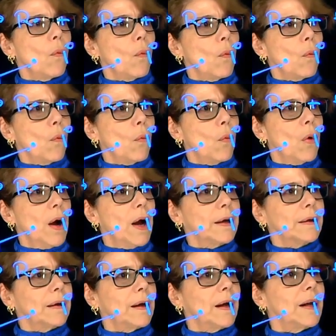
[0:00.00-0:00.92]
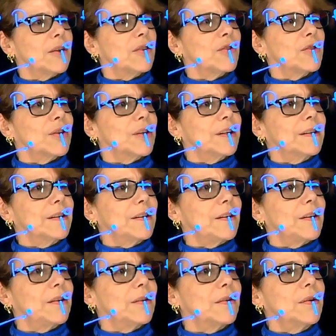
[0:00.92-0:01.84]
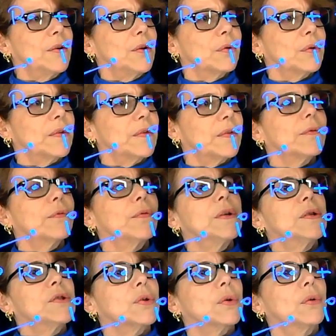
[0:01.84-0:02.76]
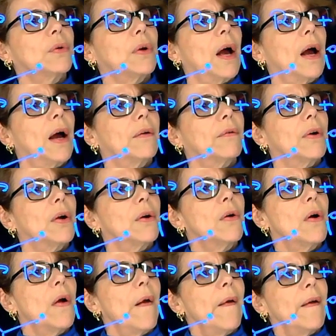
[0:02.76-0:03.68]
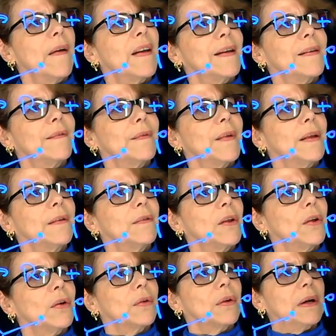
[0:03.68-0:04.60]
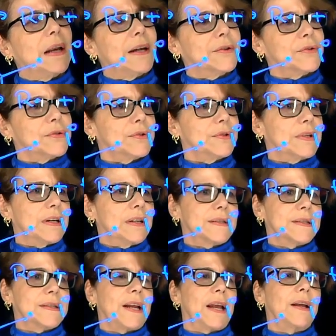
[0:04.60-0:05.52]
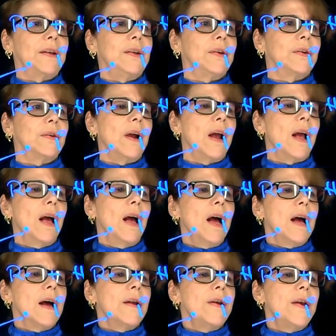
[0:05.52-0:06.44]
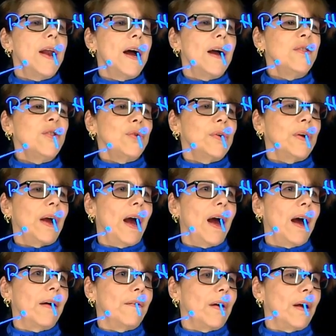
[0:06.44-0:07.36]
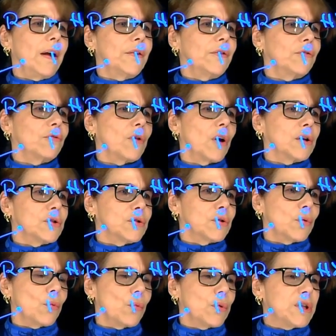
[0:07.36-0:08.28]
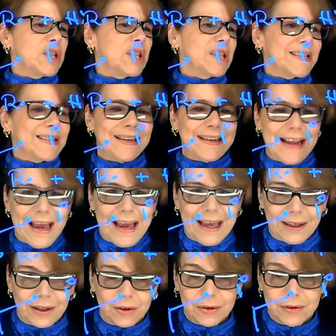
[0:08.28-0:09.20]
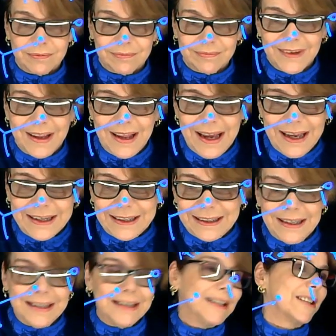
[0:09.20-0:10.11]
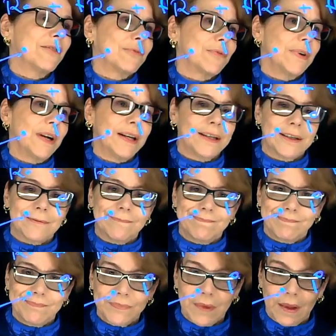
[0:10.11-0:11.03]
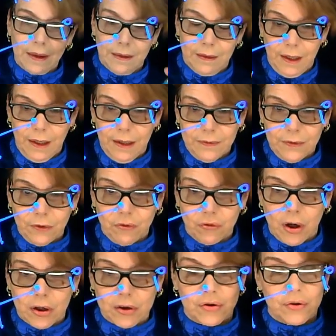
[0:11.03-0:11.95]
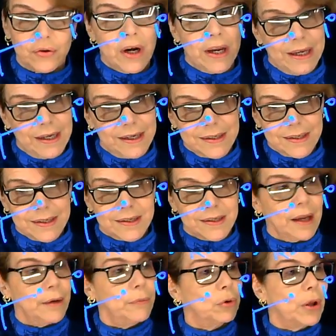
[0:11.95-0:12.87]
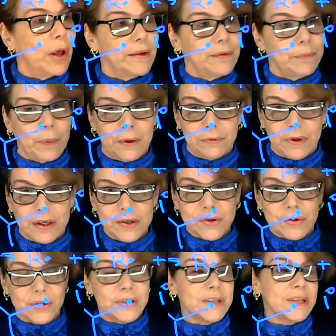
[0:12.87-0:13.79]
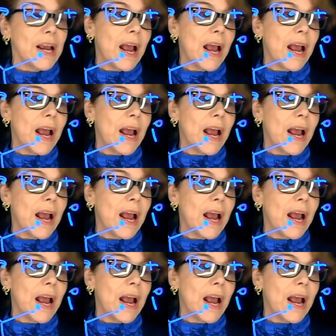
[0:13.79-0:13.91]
one hydrogen here, notice the fishhook arrow, and then the other electron stay here. Now you have a structure which is an allylic radical. This structure is stabilized by resonance,